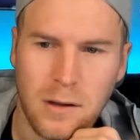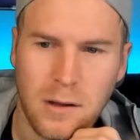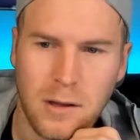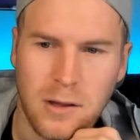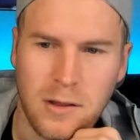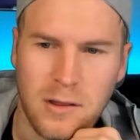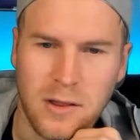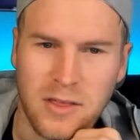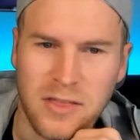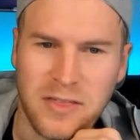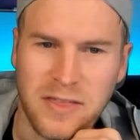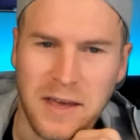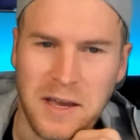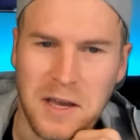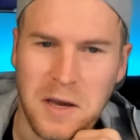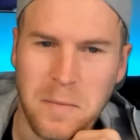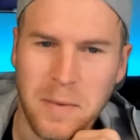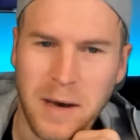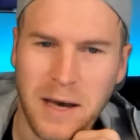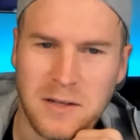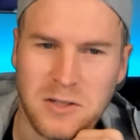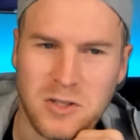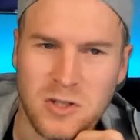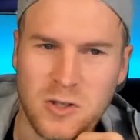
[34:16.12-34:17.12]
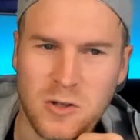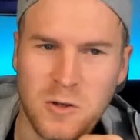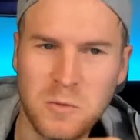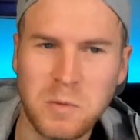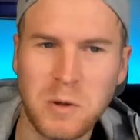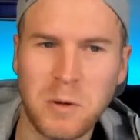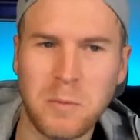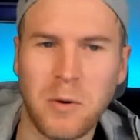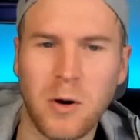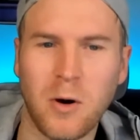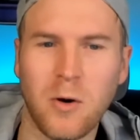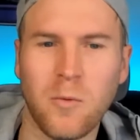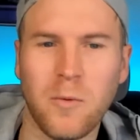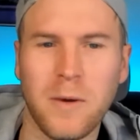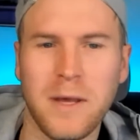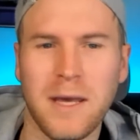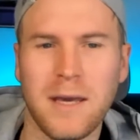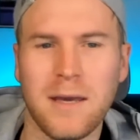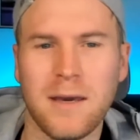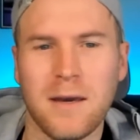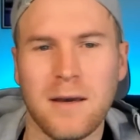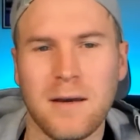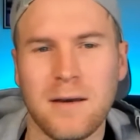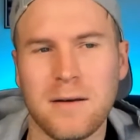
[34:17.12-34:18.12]
The thing about Super Bowl
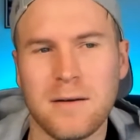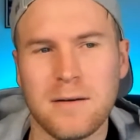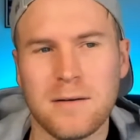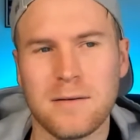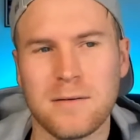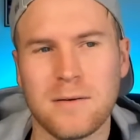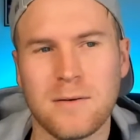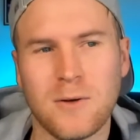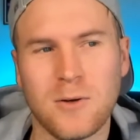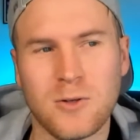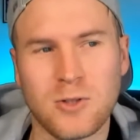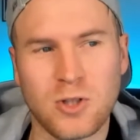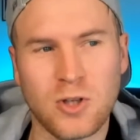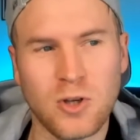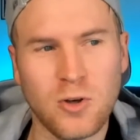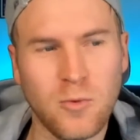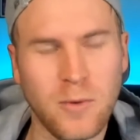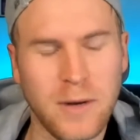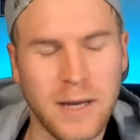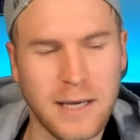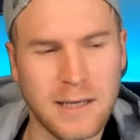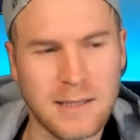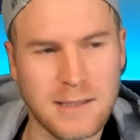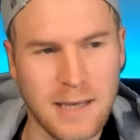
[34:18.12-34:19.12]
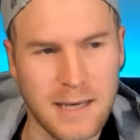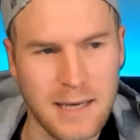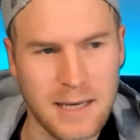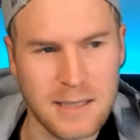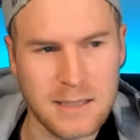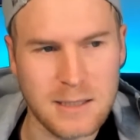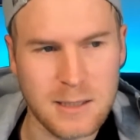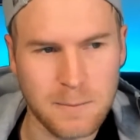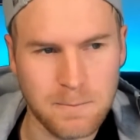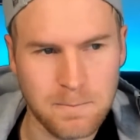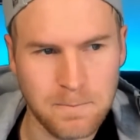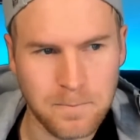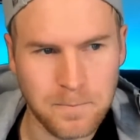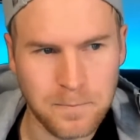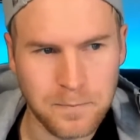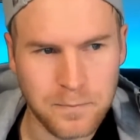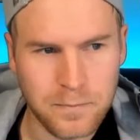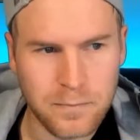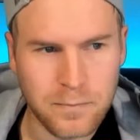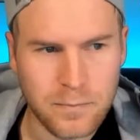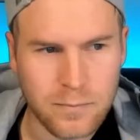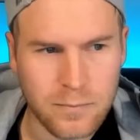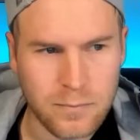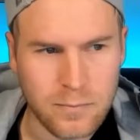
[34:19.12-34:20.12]
week or 2 weeks is,
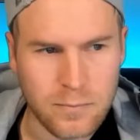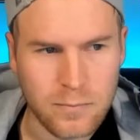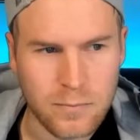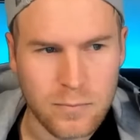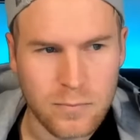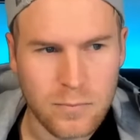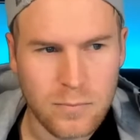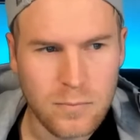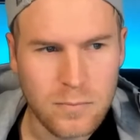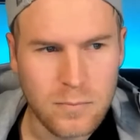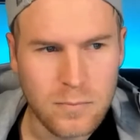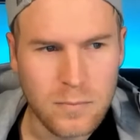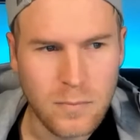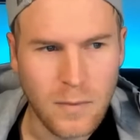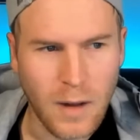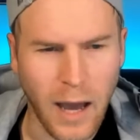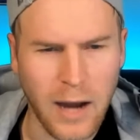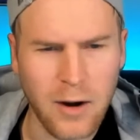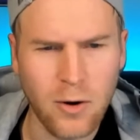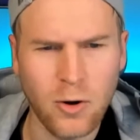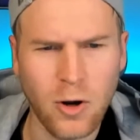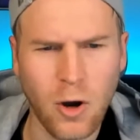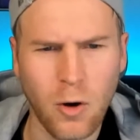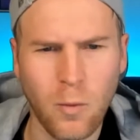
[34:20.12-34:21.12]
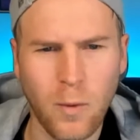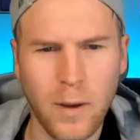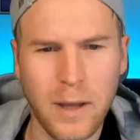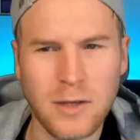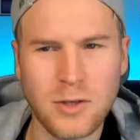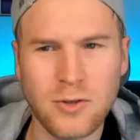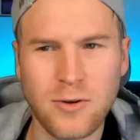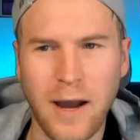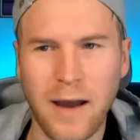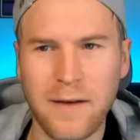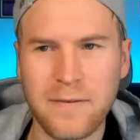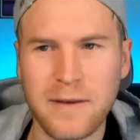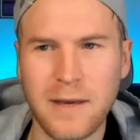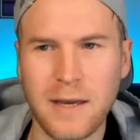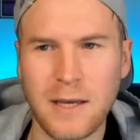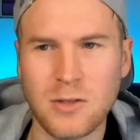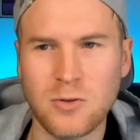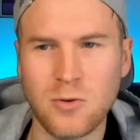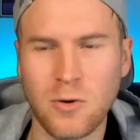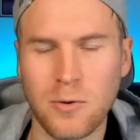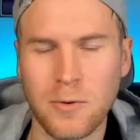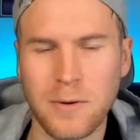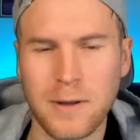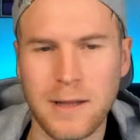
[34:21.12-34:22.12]
I don't know when DraftKings
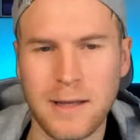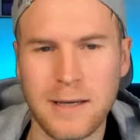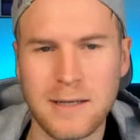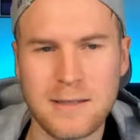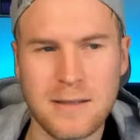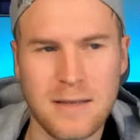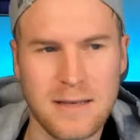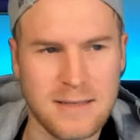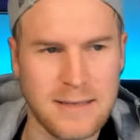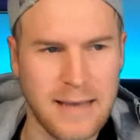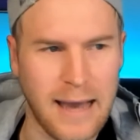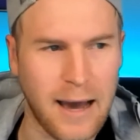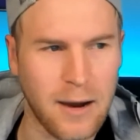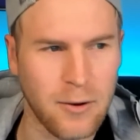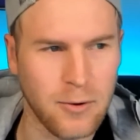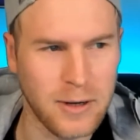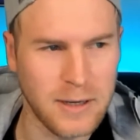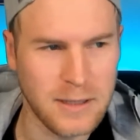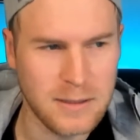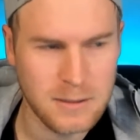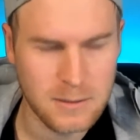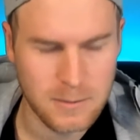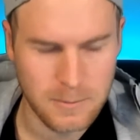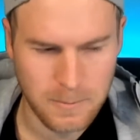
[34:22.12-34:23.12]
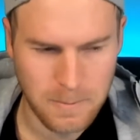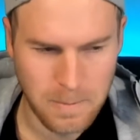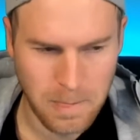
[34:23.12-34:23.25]
will release the salaries,